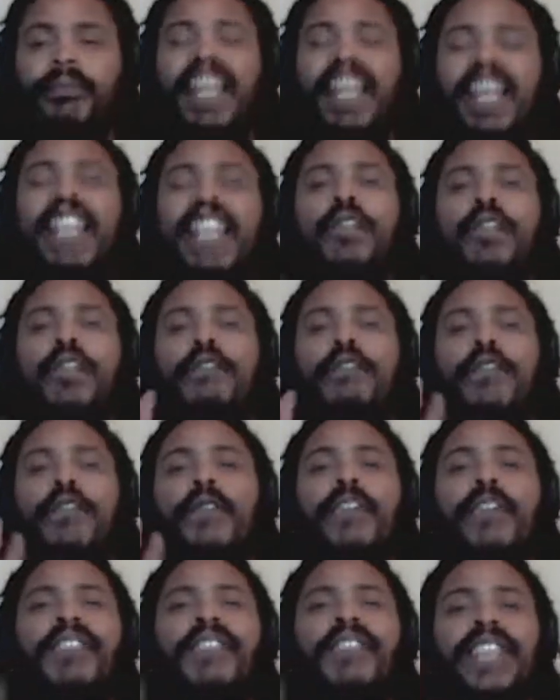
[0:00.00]
And your
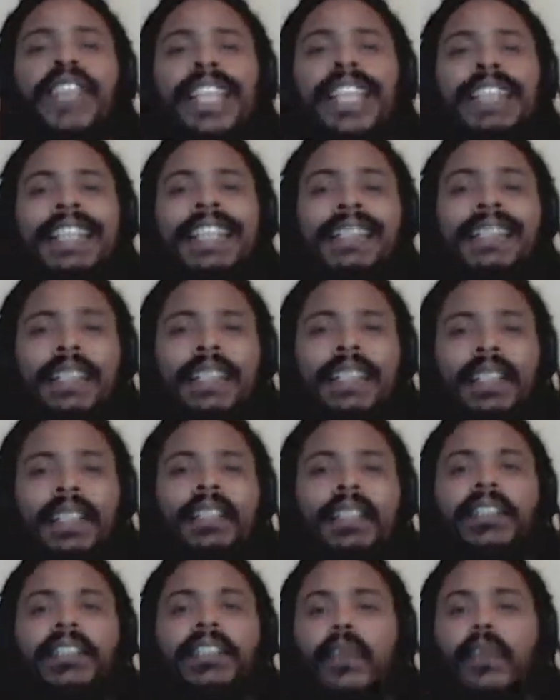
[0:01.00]
first instinct
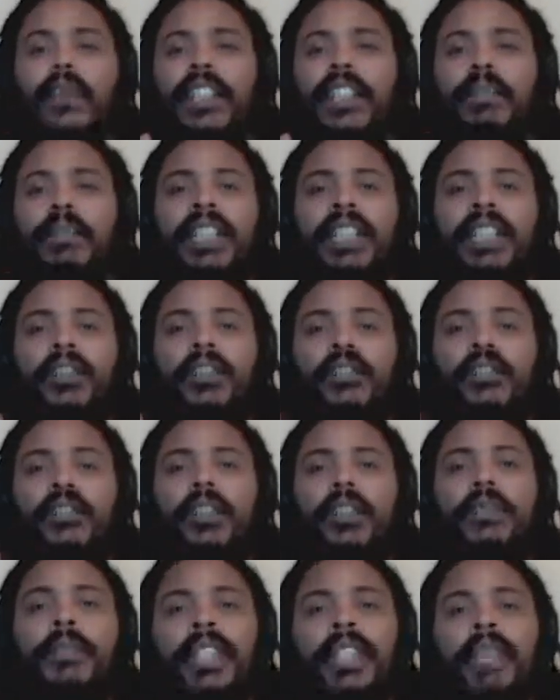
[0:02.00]
is going to be to jump
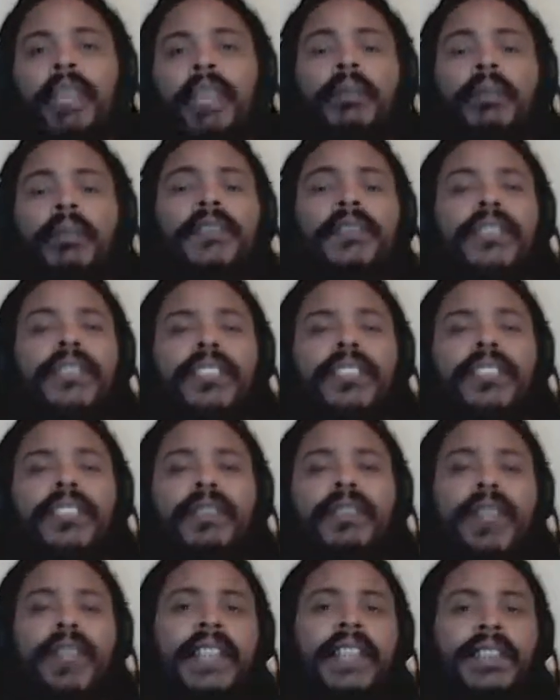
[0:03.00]
to that person's
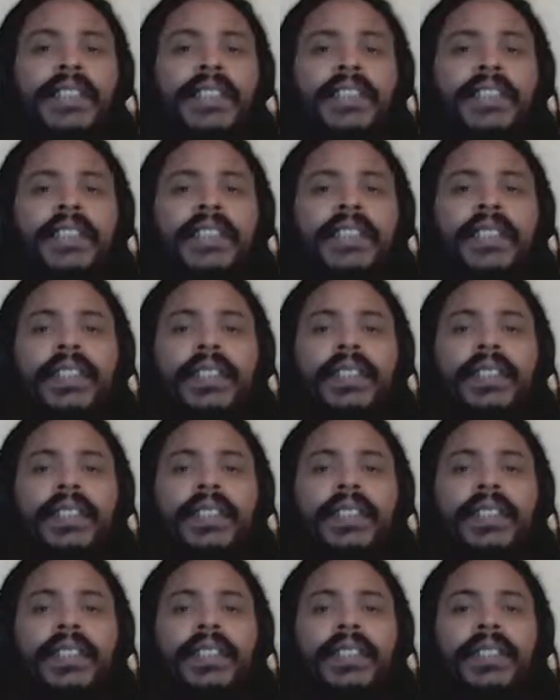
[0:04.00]
defense.
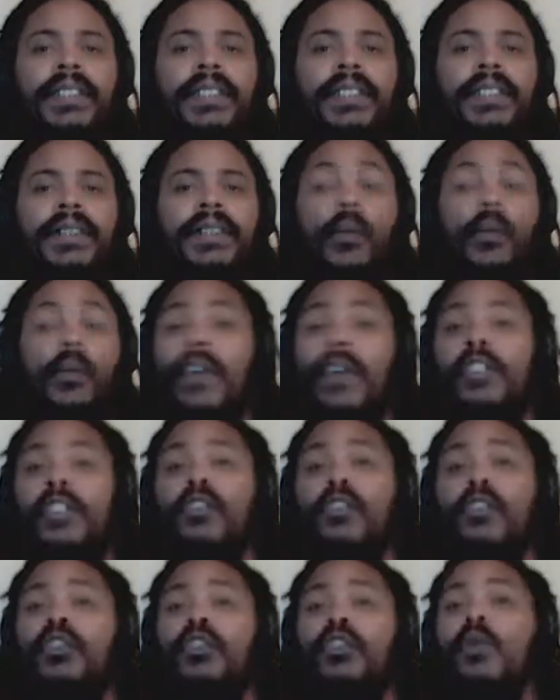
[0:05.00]
Whether you
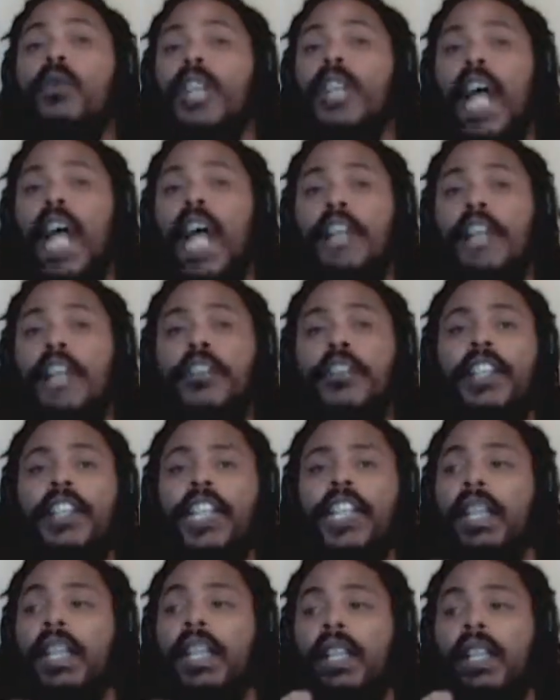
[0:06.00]
do or not, you're going to think,
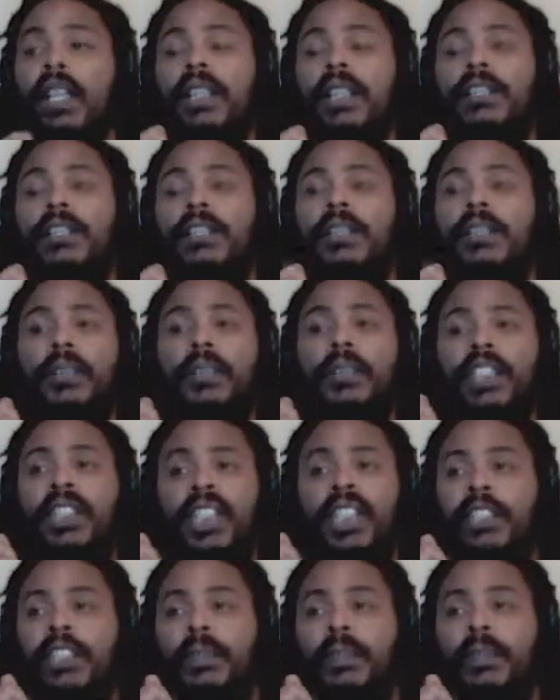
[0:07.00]
someone should say
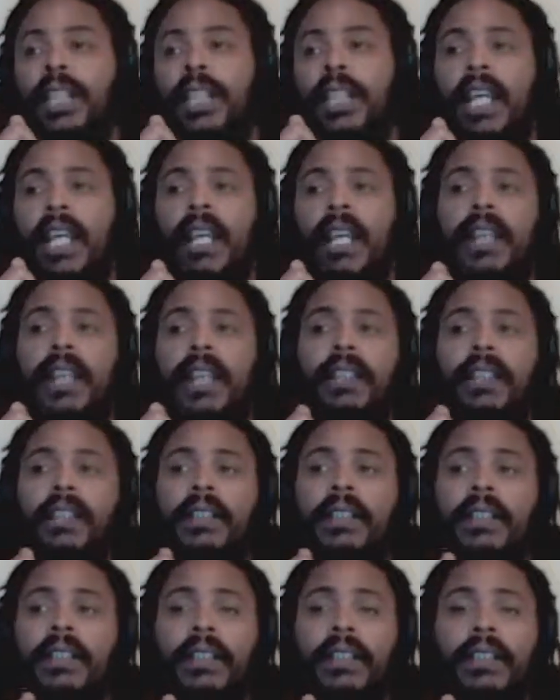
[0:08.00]
something to that guy,
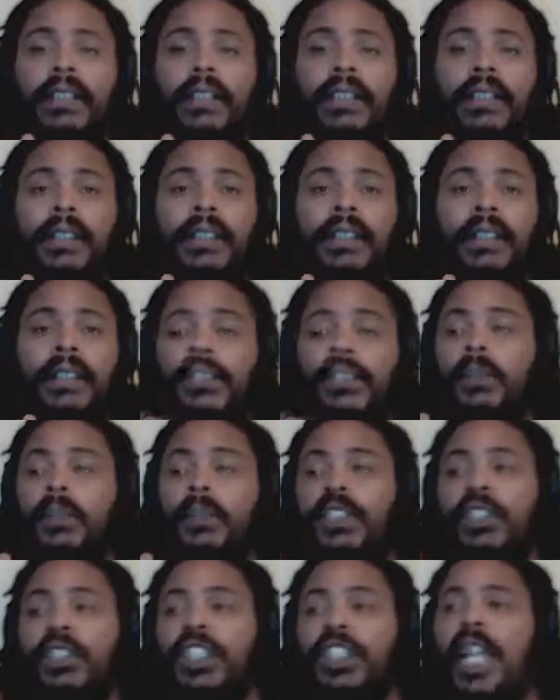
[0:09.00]
or someone
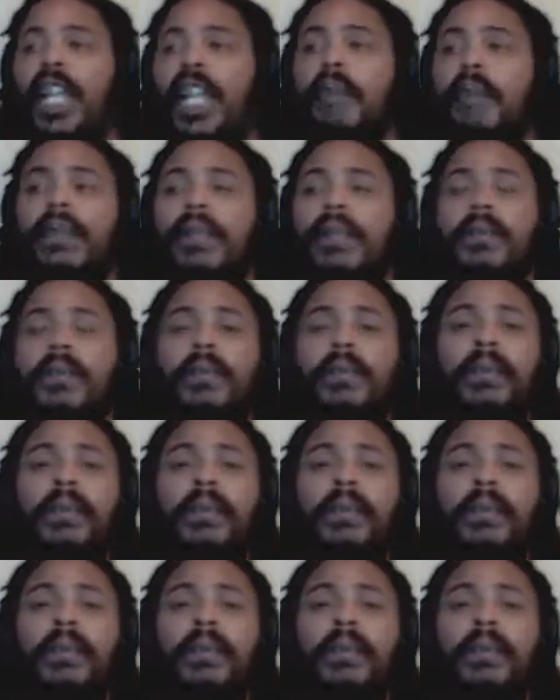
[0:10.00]
should stop him.